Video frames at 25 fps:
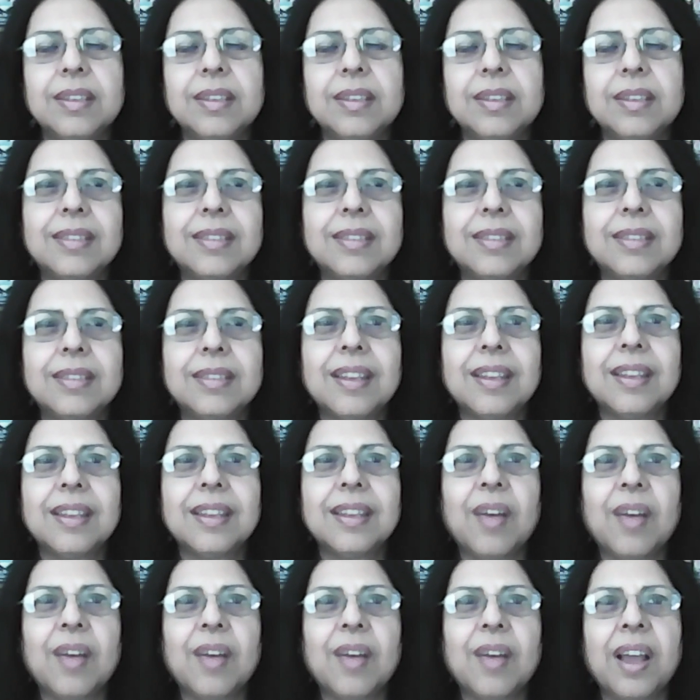that's still
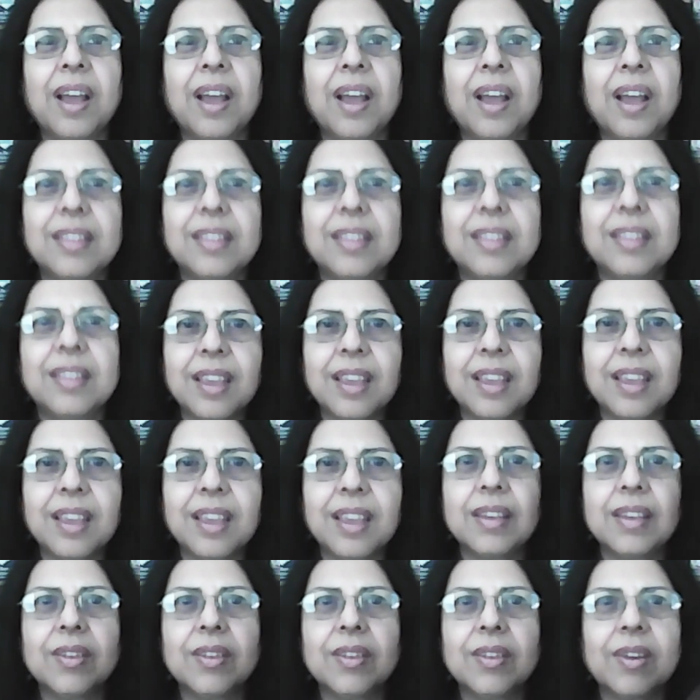how I
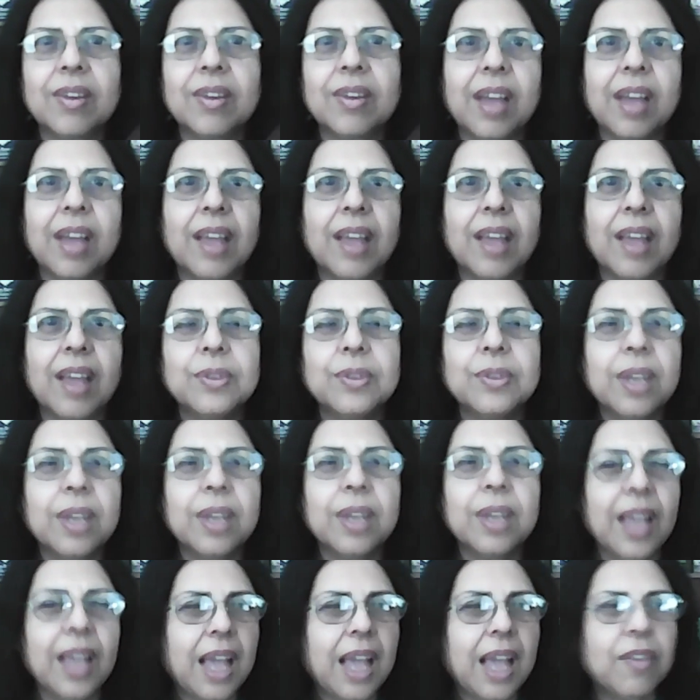think. I have to
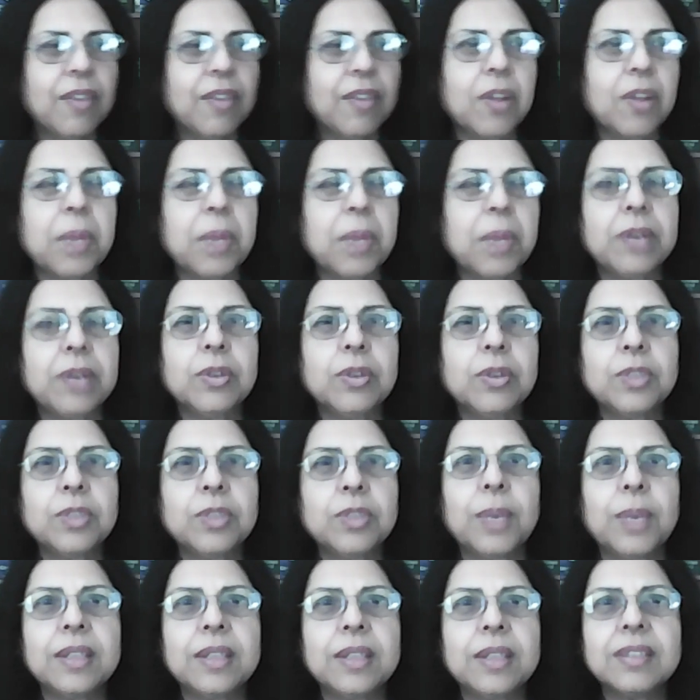have all my notes
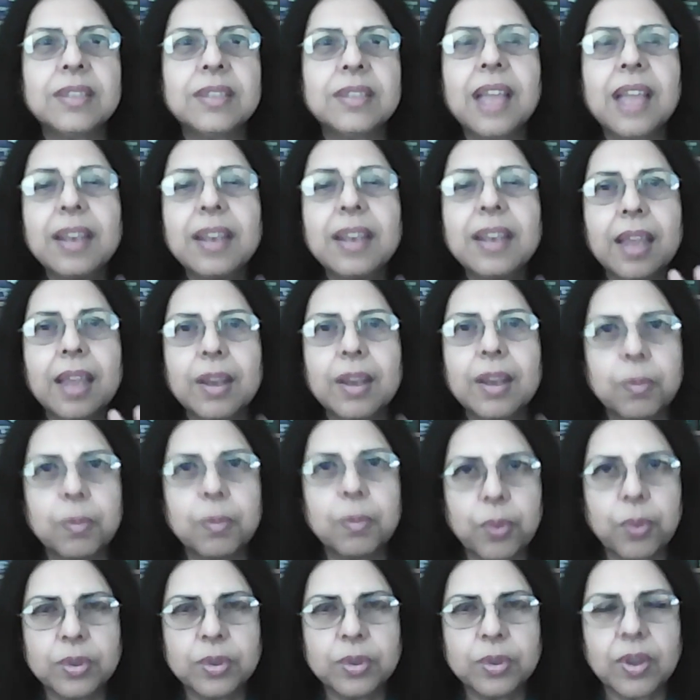by the side. I
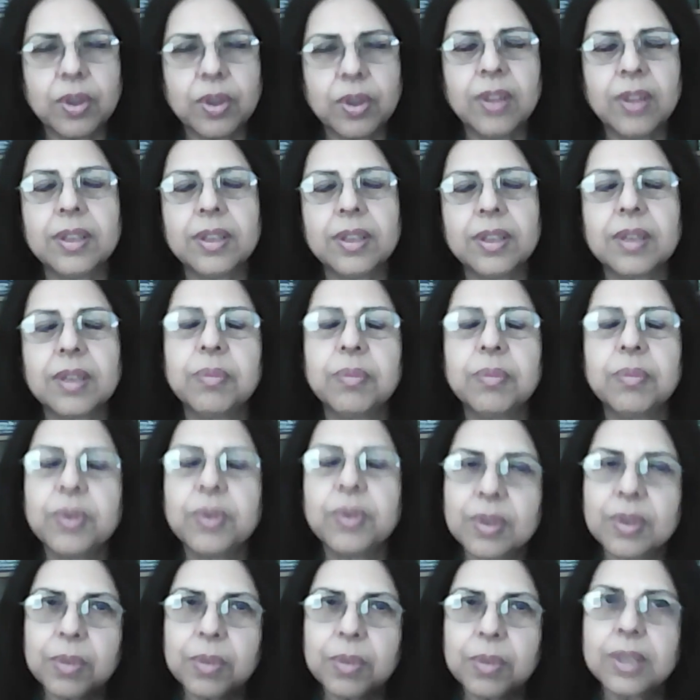compose on the
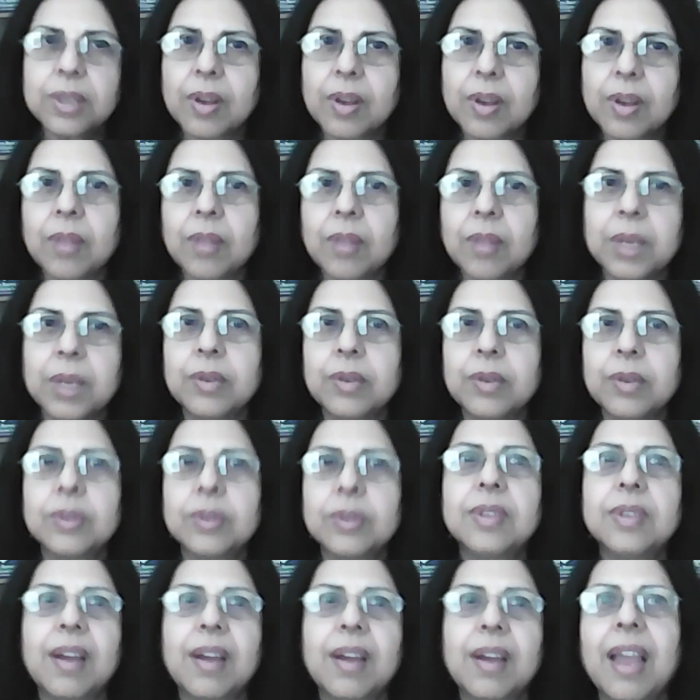computer, but all my
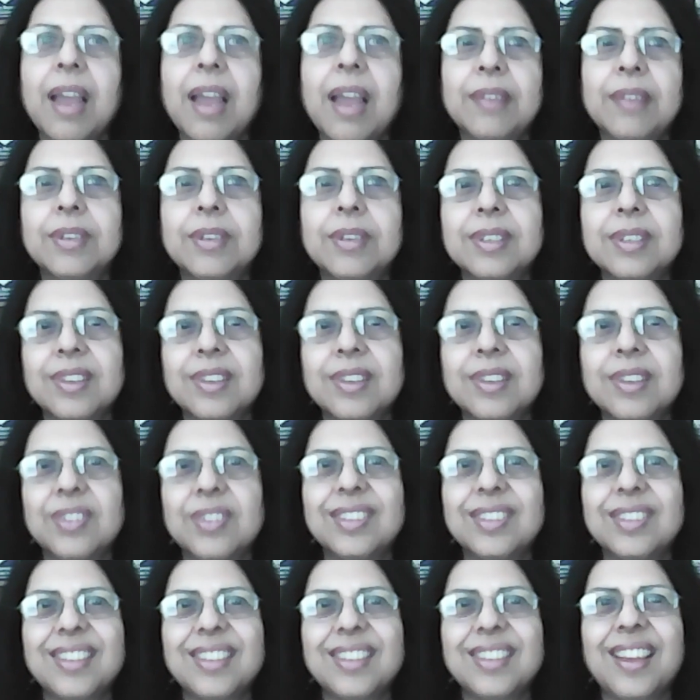notes are handwritten on
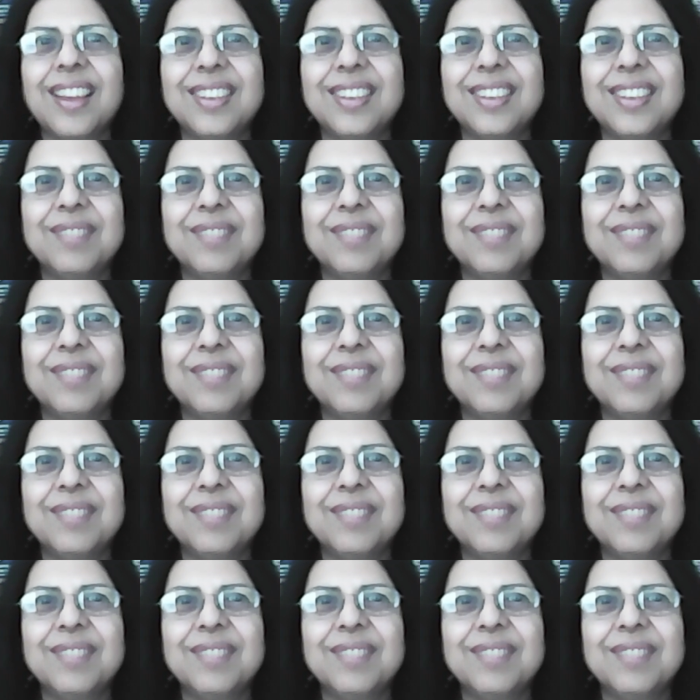the side.